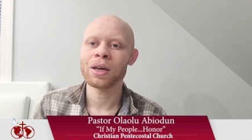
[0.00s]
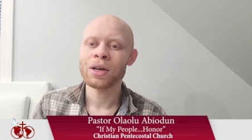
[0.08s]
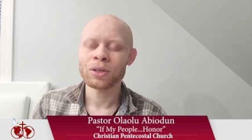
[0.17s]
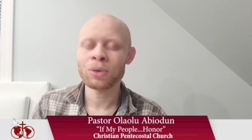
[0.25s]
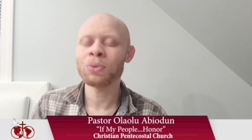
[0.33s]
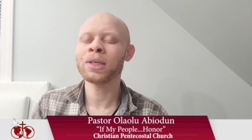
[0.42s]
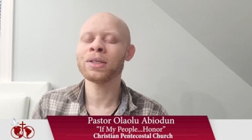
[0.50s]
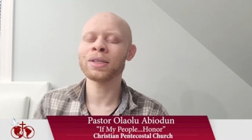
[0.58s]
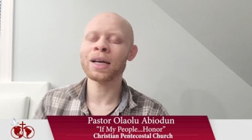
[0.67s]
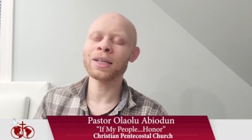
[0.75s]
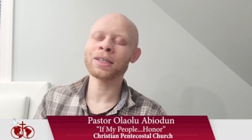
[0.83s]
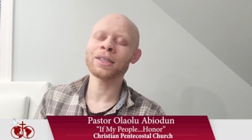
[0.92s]
So we
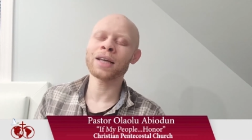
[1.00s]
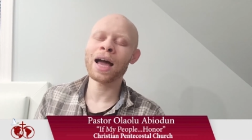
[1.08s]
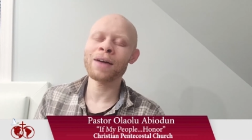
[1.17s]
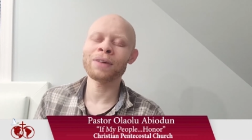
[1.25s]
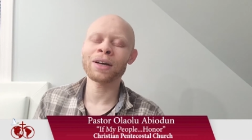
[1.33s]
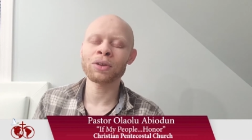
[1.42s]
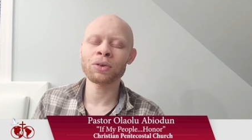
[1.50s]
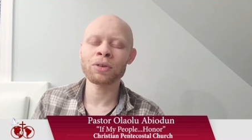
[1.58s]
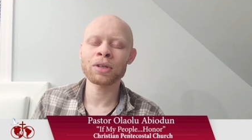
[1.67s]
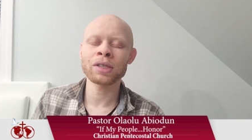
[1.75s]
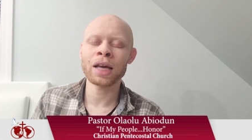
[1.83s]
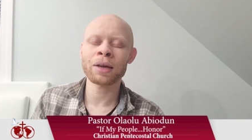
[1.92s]
decided to dive down the road of
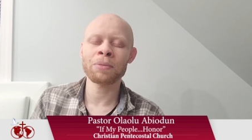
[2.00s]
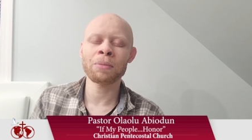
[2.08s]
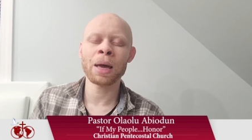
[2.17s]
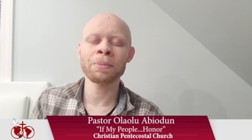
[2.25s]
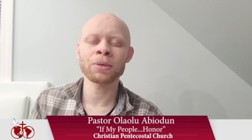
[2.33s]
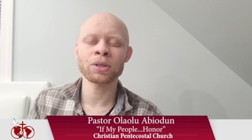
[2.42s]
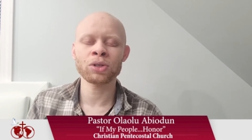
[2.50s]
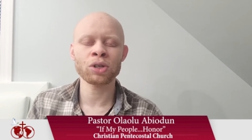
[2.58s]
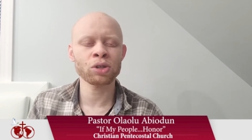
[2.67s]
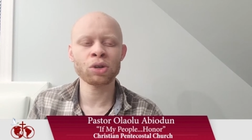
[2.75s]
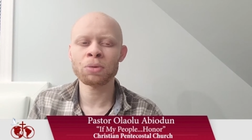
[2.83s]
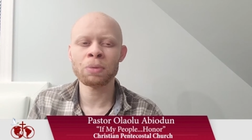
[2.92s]
the Ten Commandments and
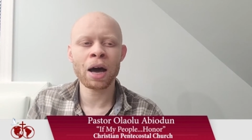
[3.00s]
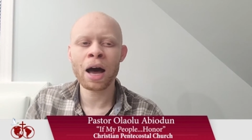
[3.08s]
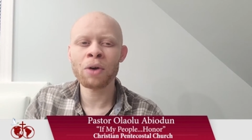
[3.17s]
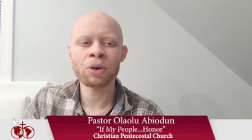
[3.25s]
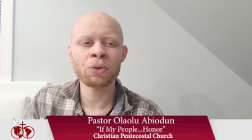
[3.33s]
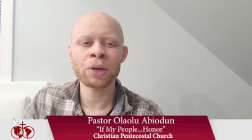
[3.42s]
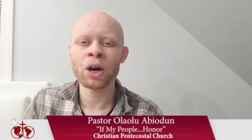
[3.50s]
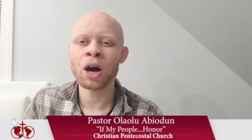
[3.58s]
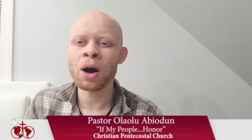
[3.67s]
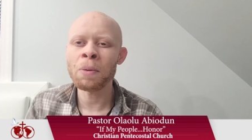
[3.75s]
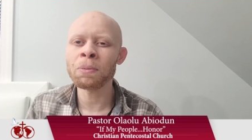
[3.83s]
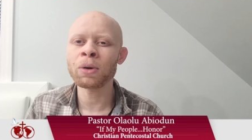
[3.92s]
just talk about how can we
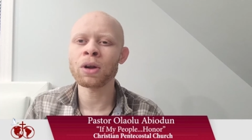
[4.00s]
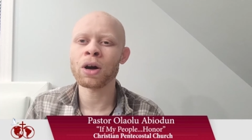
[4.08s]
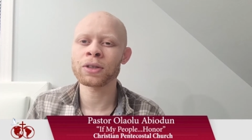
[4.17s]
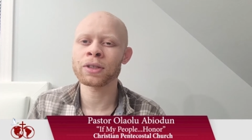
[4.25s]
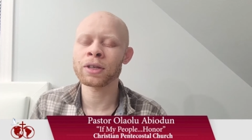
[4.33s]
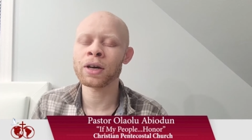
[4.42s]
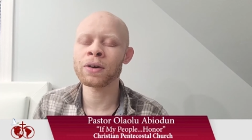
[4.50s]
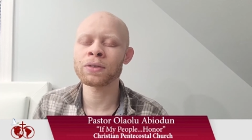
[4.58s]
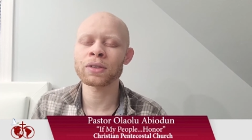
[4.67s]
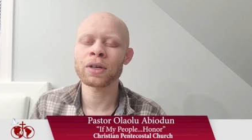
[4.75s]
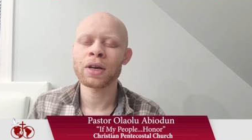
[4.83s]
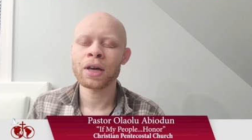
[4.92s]
humble
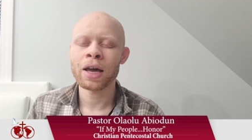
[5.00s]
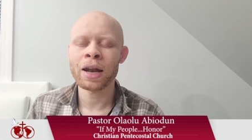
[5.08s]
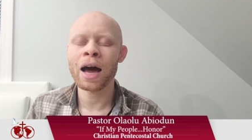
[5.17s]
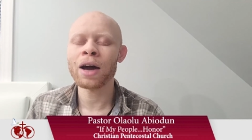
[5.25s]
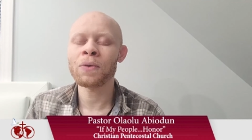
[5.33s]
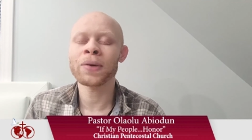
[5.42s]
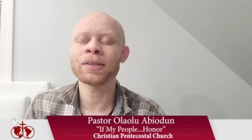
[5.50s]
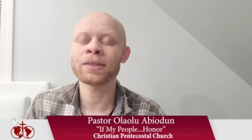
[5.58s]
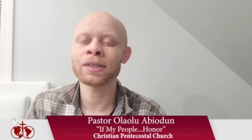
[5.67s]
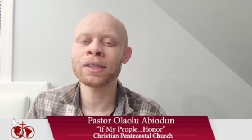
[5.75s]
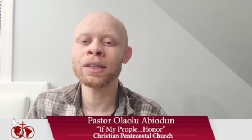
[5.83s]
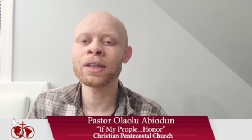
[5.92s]
ourselves and how can we
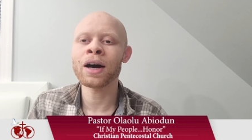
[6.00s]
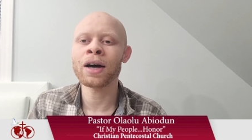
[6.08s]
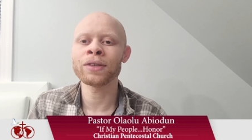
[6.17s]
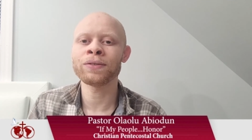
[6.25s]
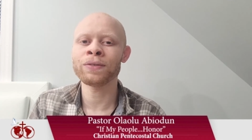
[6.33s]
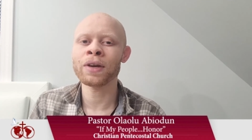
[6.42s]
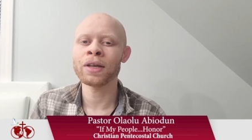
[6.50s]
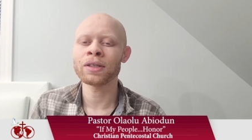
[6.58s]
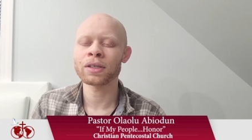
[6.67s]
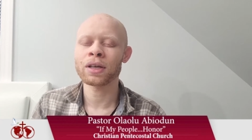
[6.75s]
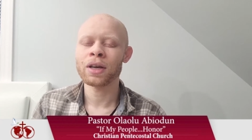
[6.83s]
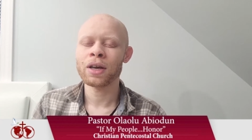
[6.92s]
seek God's
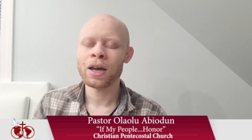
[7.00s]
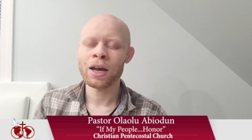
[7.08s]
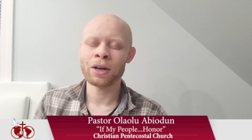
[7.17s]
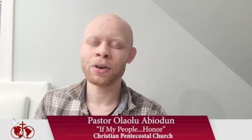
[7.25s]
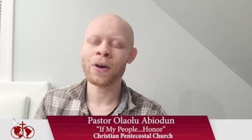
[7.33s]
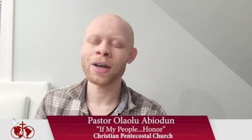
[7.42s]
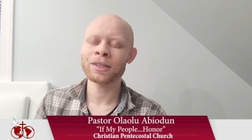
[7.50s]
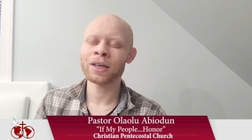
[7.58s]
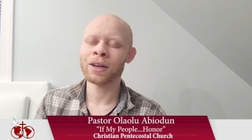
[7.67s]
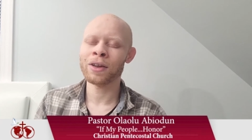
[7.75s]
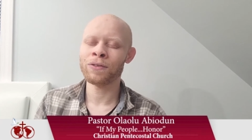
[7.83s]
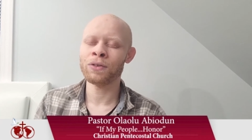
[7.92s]
face. And Christ
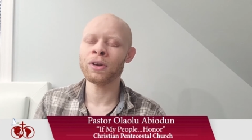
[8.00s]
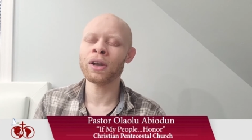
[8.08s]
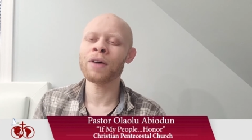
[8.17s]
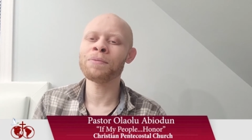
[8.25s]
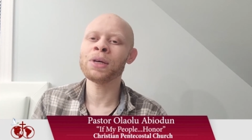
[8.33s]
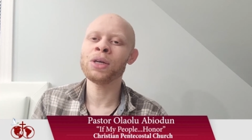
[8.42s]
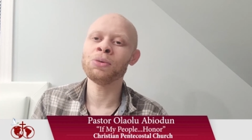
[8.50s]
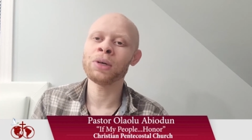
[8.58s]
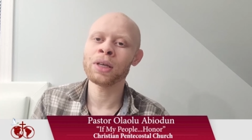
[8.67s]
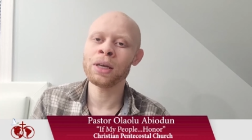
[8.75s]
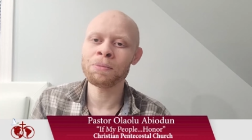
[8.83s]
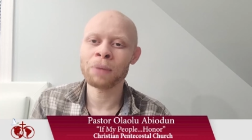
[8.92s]
said, if you love me, you will
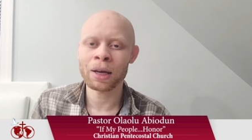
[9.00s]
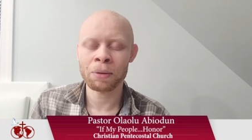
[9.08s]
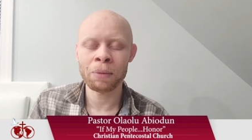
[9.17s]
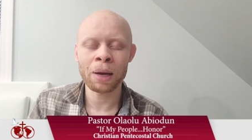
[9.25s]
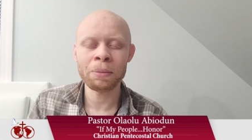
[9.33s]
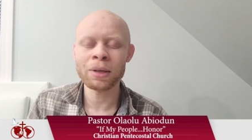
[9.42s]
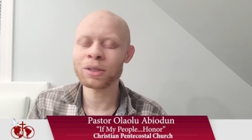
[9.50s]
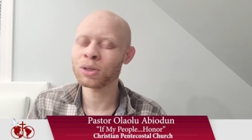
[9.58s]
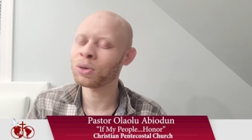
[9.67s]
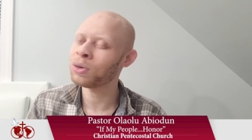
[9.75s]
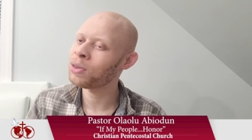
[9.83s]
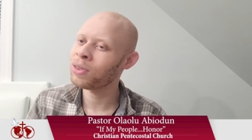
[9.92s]
keep my commandments.
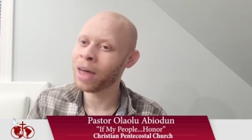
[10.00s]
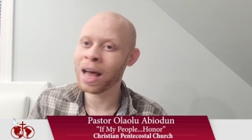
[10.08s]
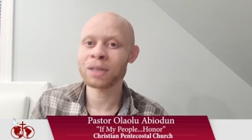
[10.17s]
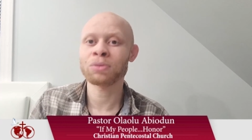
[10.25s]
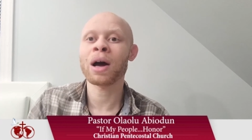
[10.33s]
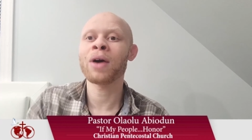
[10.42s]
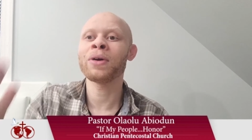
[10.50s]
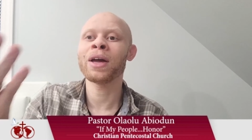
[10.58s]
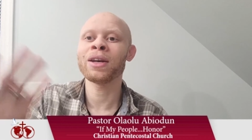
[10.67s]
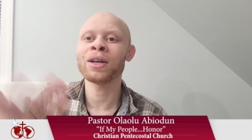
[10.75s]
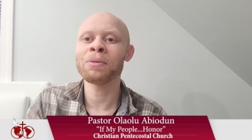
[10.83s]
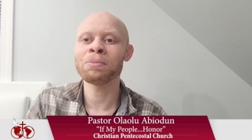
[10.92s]
So that's why we
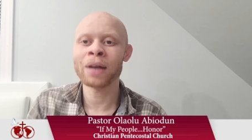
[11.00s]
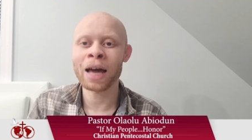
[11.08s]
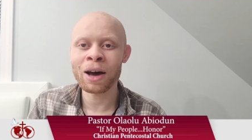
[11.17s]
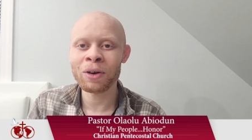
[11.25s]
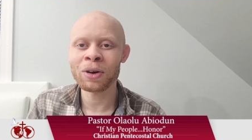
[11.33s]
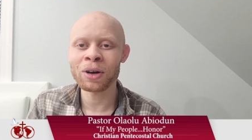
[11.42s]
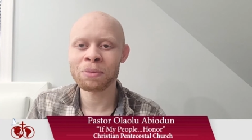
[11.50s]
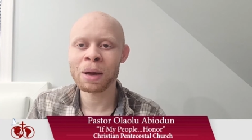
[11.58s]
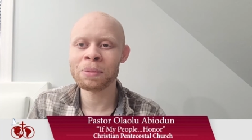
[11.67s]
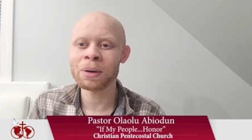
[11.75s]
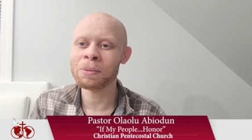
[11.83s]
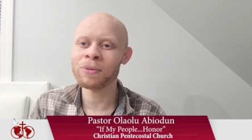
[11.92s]
end up now on
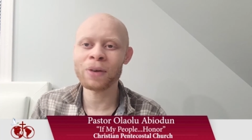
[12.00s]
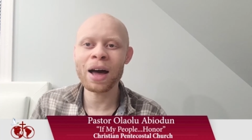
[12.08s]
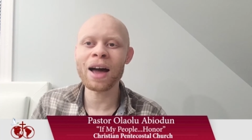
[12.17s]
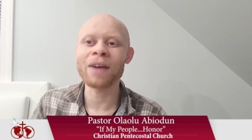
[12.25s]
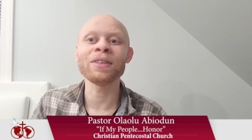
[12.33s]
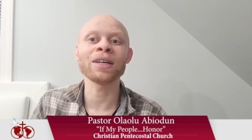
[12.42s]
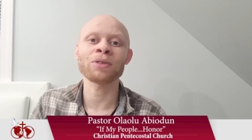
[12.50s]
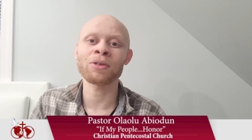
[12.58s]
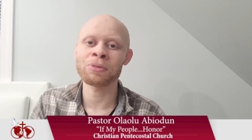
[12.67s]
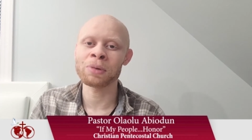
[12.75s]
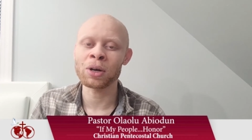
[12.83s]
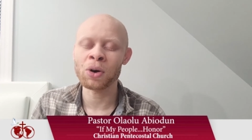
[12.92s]
commandment number 5. That's why
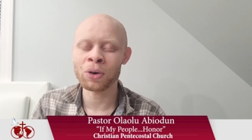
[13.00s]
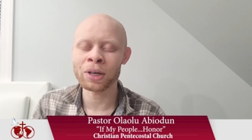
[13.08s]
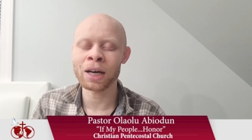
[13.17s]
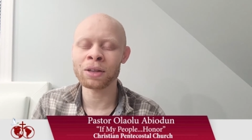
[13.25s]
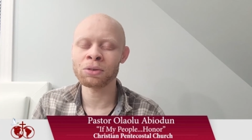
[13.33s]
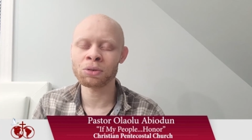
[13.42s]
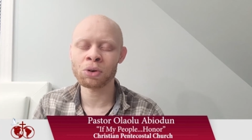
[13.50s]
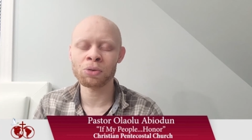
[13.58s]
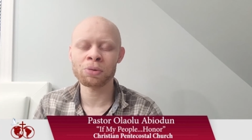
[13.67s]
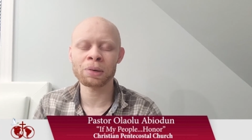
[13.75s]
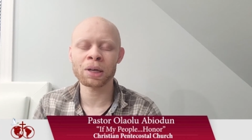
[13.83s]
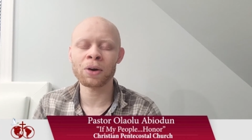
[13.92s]
we've been going down the road
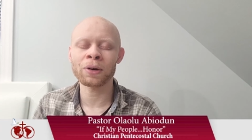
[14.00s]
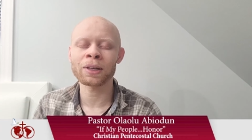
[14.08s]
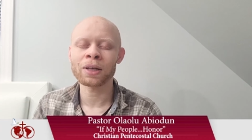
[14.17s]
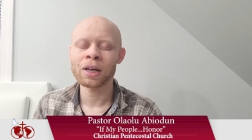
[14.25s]
we've been going.